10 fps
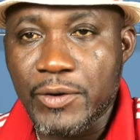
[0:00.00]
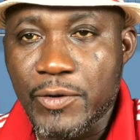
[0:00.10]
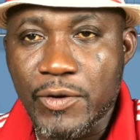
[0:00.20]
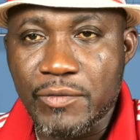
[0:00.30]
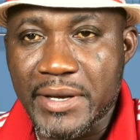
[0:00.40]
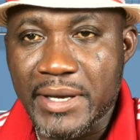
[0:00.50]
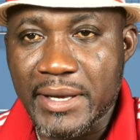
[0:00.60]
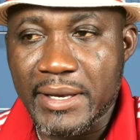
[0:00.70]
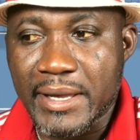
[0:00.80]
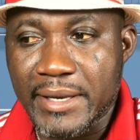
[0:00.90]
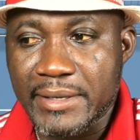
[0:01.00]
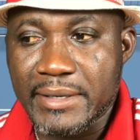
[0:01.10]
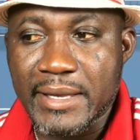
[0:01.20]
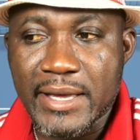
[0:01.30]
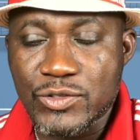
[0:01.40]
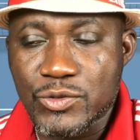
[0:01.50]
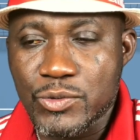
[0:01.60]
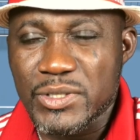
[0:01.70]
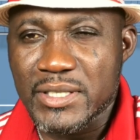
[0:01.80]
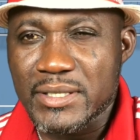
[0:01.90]
go over there like the last
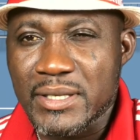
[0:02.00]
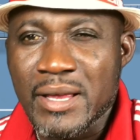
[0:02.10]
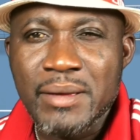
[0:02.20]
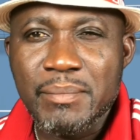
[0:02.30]
2 seasons,